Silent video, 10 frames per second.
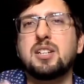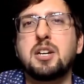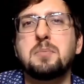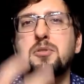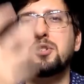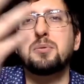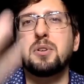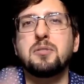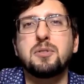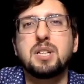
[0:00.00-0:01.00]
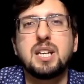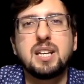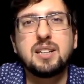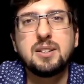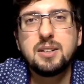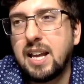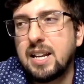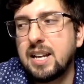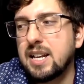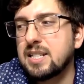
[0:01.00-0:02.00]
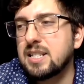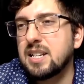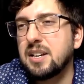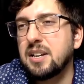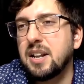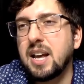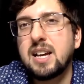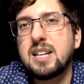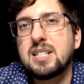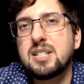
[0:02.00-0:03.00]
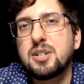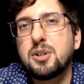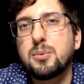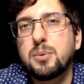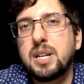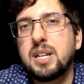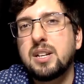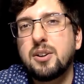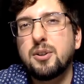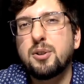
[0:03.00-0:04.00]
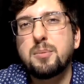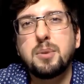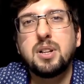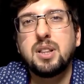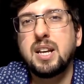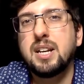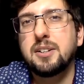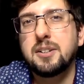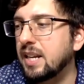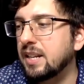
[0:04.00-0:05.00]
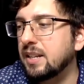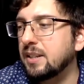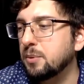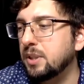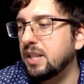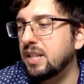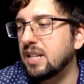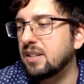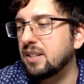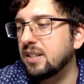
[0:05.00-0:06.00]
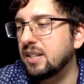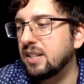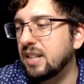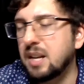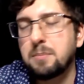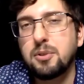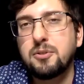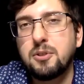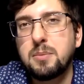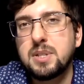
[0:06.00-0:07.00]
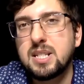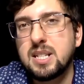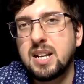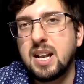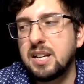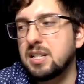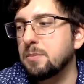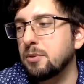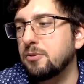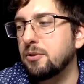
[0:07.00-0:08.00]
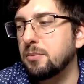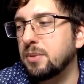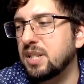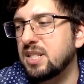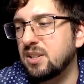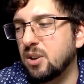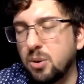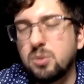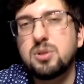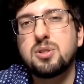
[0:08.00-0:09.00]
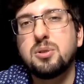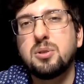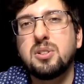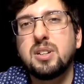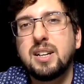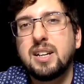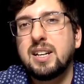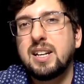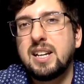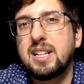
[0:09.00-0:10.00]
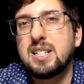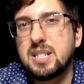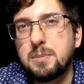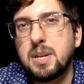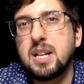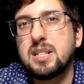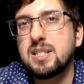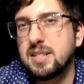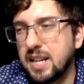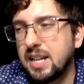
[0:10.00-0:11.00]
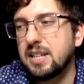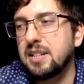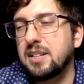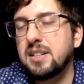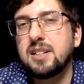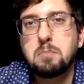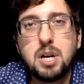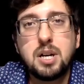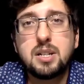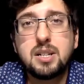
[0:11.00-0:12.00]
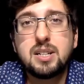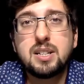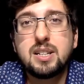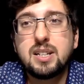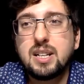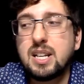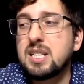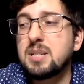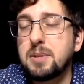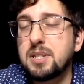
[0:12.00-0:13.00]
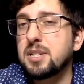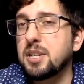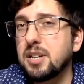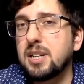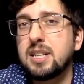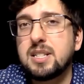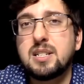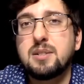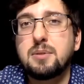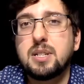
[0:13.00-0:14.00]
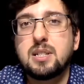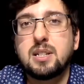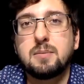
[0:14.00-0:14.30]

come through everything, and that's a nice green herbal leather. And really, that perfume, it's a nice perfume. It's old school, it smells dated, but it smells good and it's interesting.